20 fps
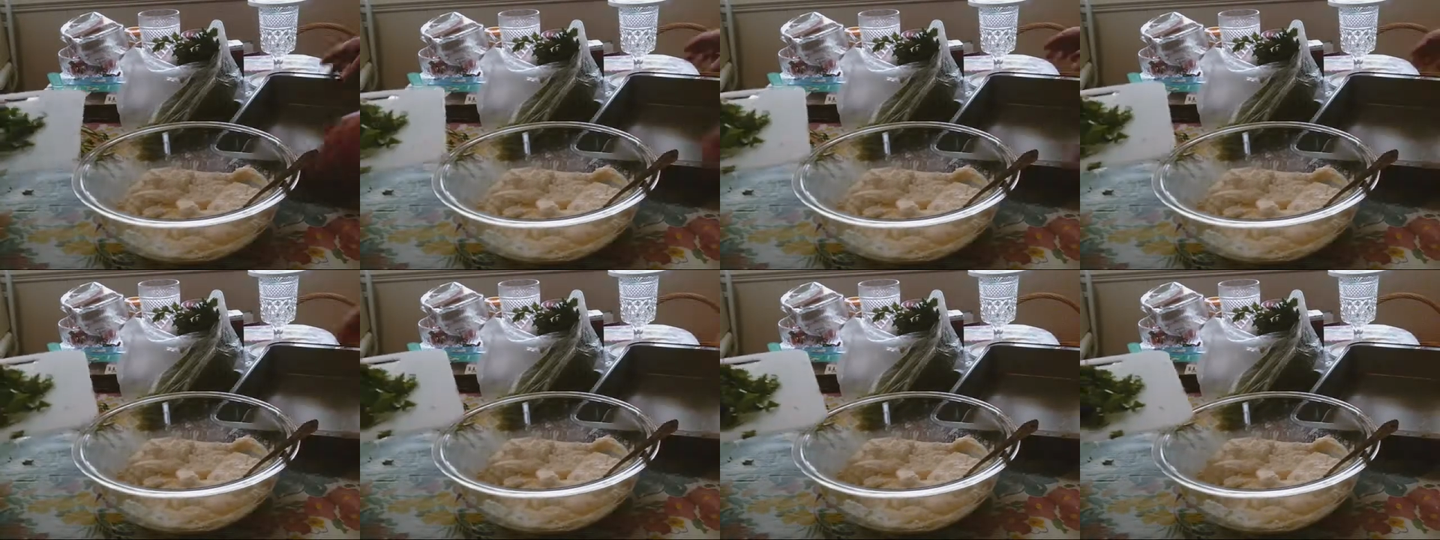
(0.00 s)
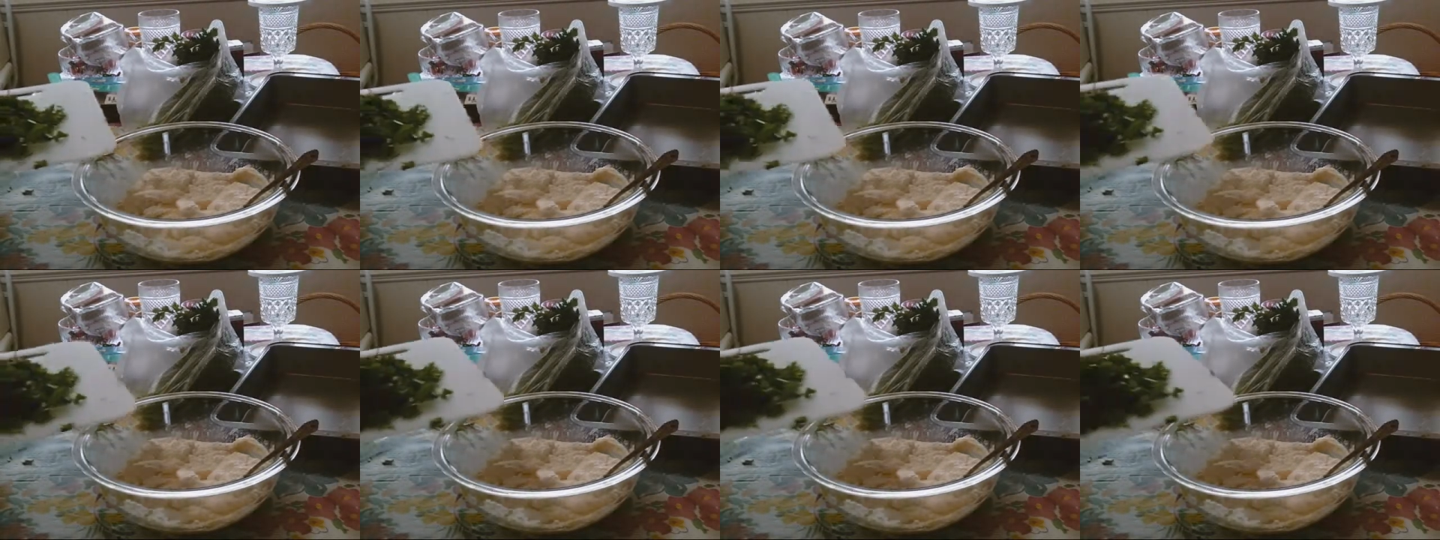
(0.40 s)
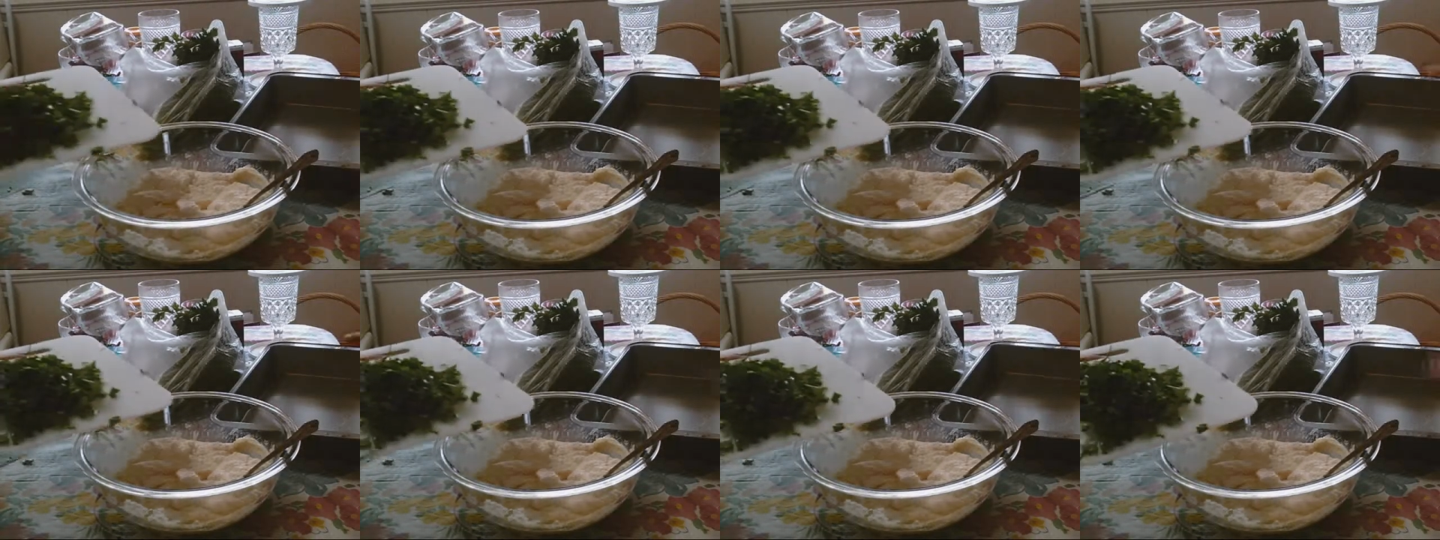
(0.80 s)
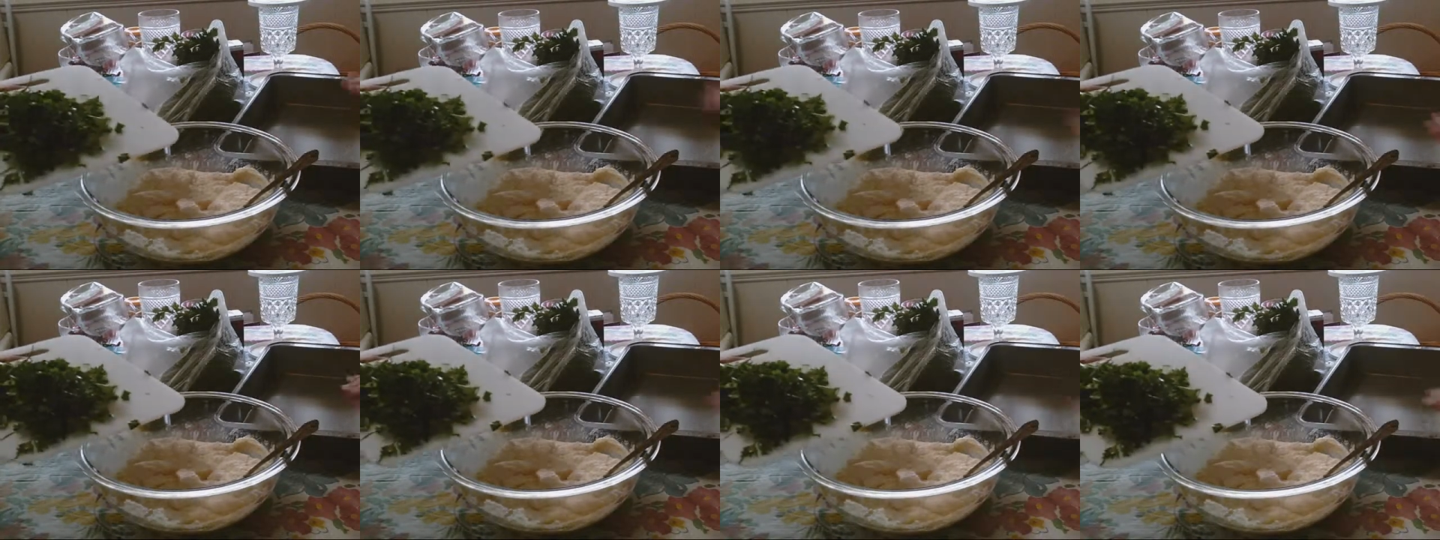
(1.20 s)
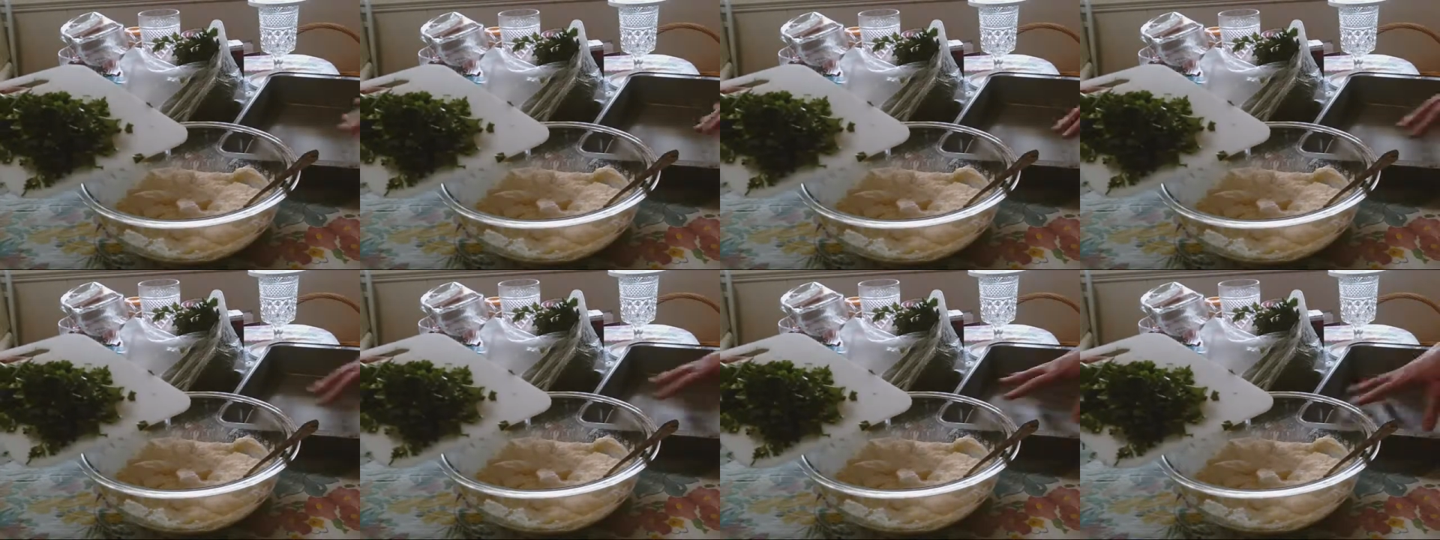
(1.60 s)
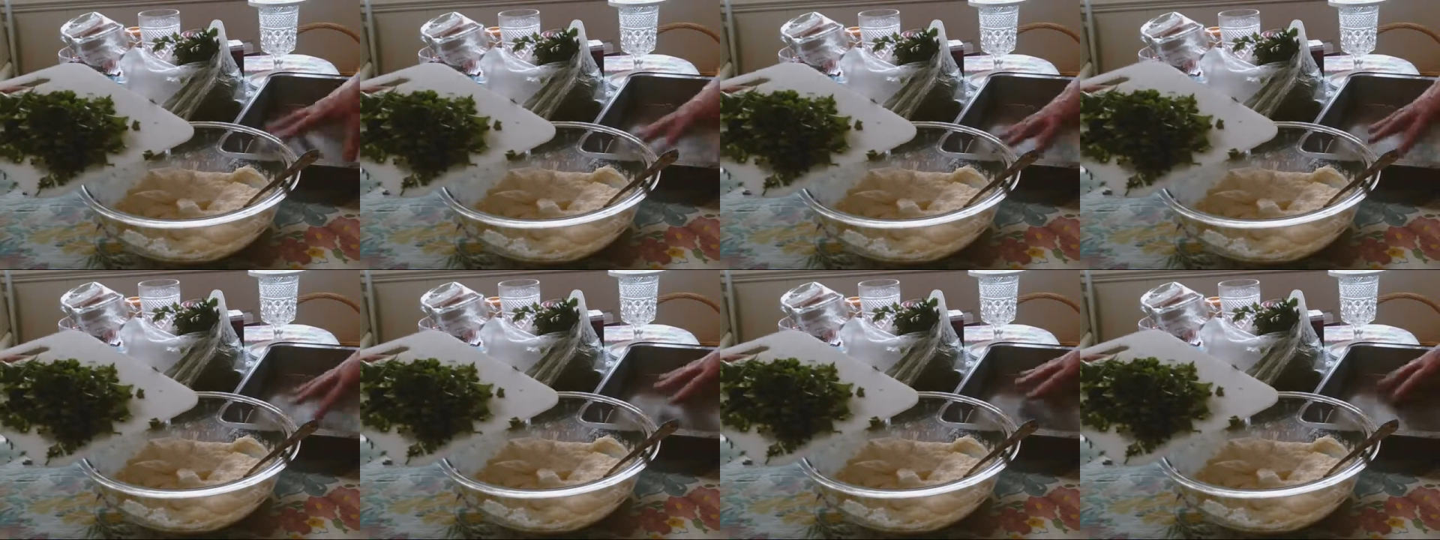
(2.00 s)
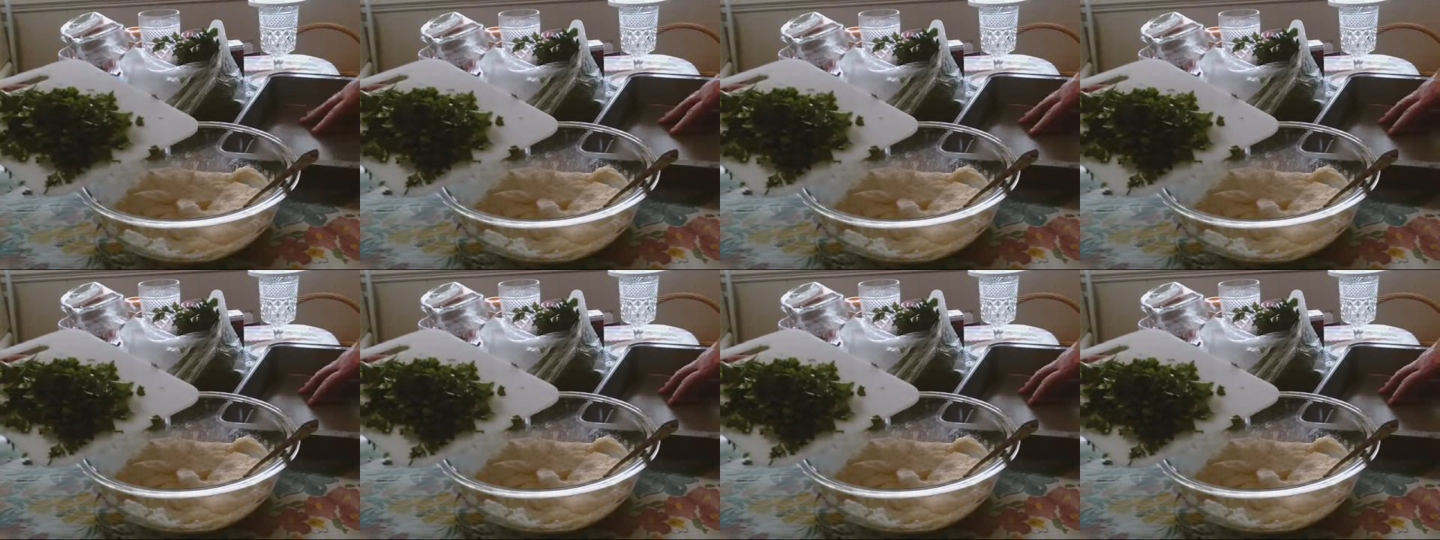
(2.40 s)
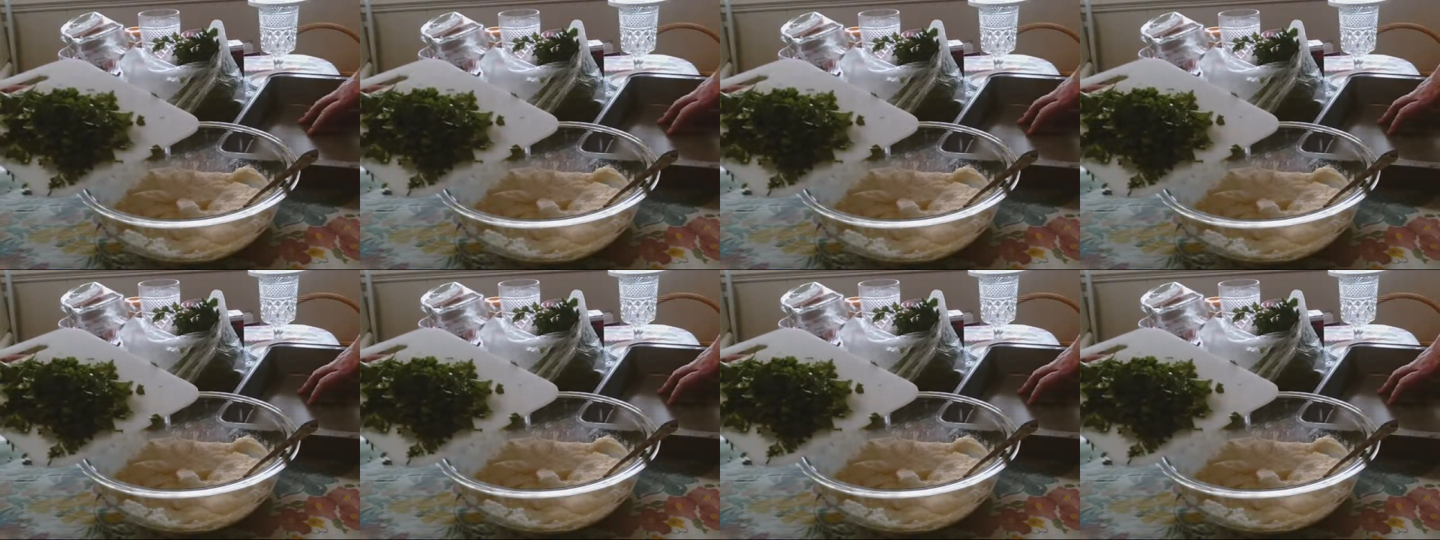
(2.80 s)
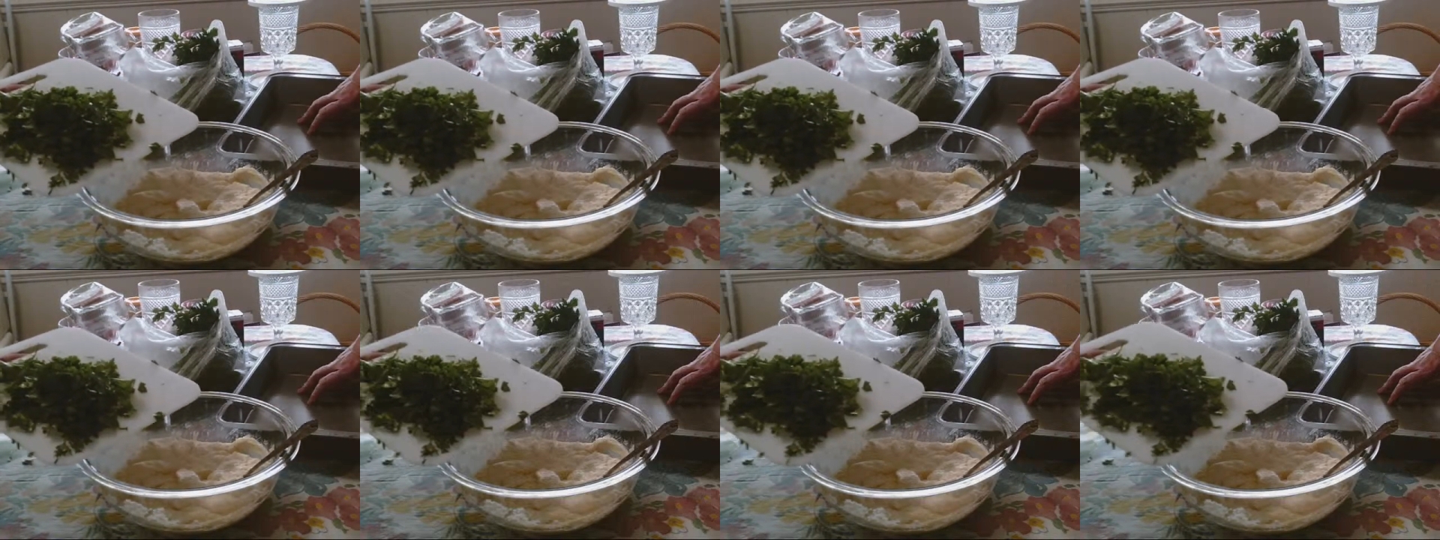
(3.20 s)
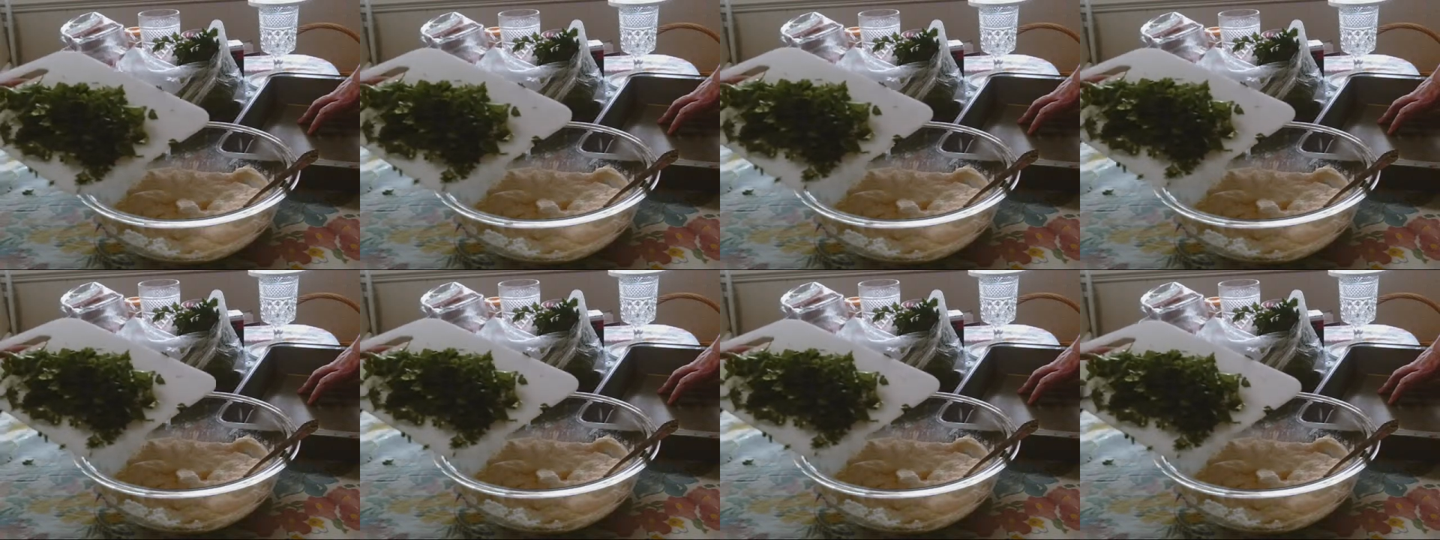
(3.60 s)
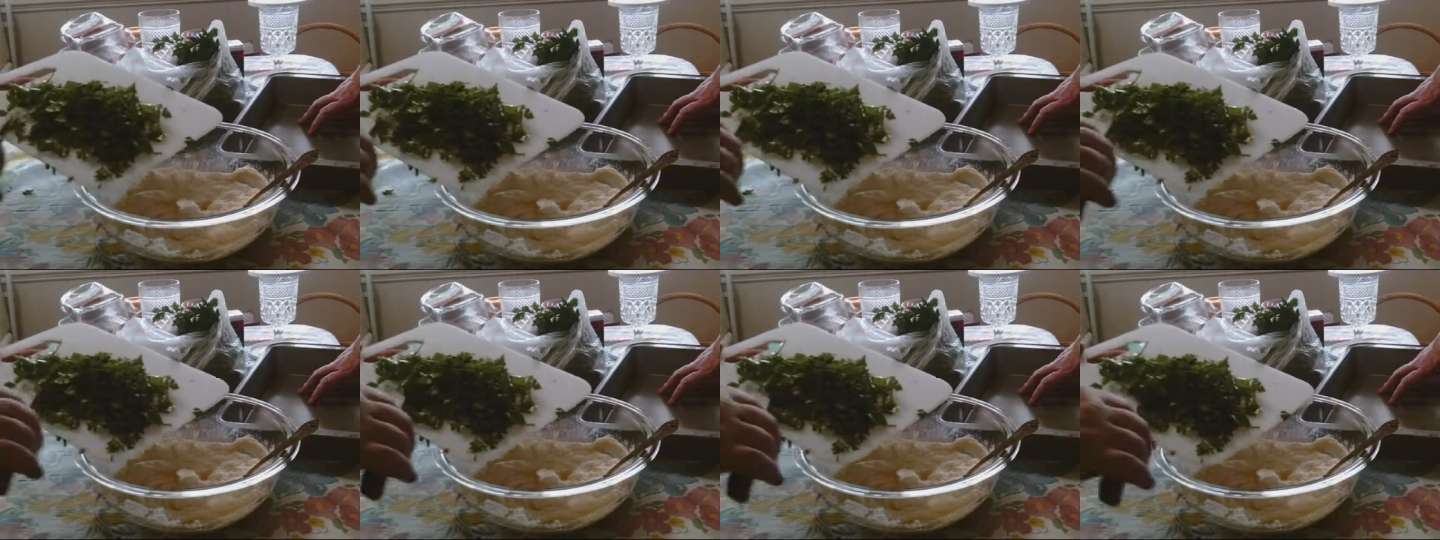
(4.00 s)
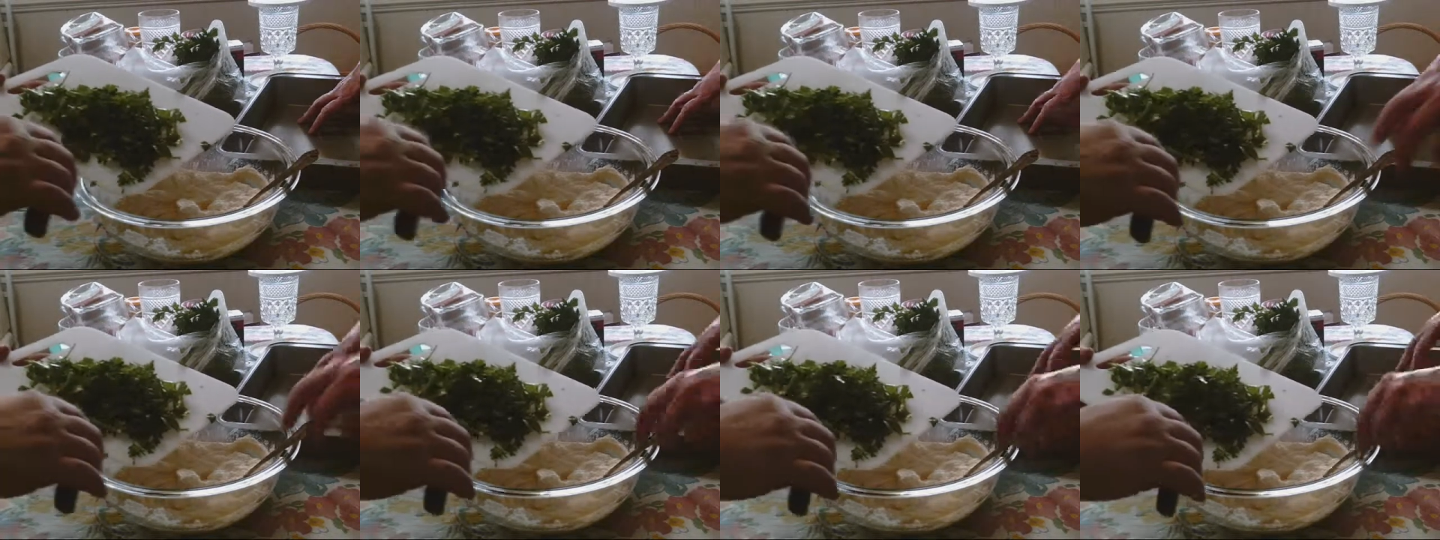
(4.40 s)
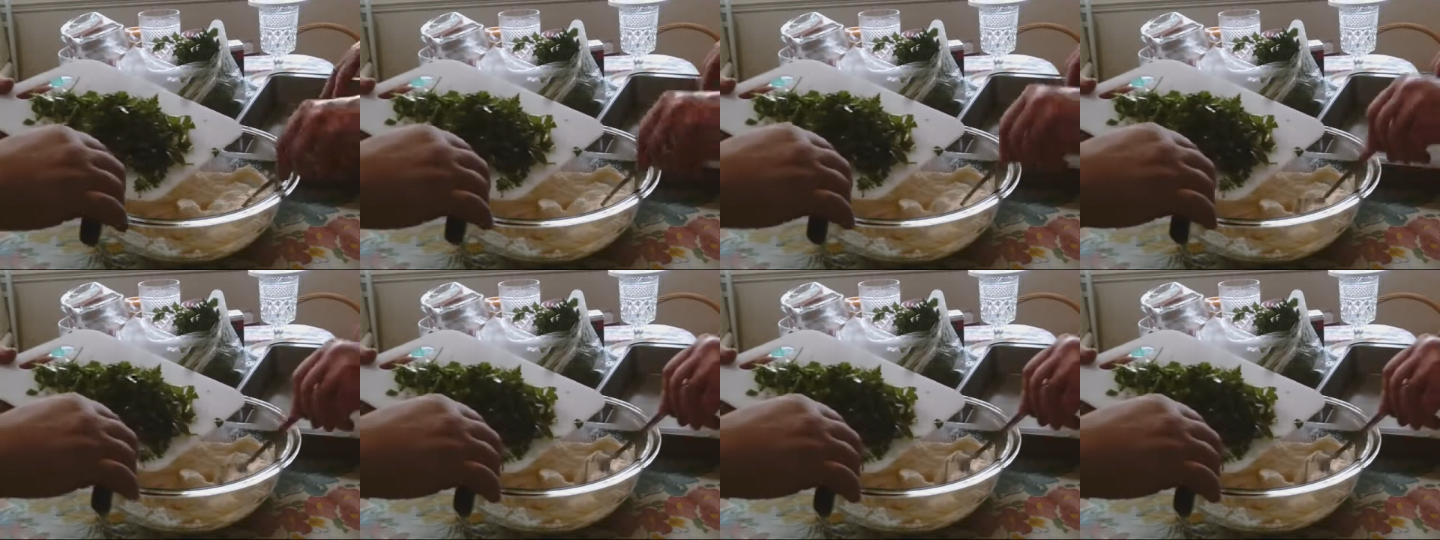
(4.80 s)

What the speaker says: [unreadable: no face in view]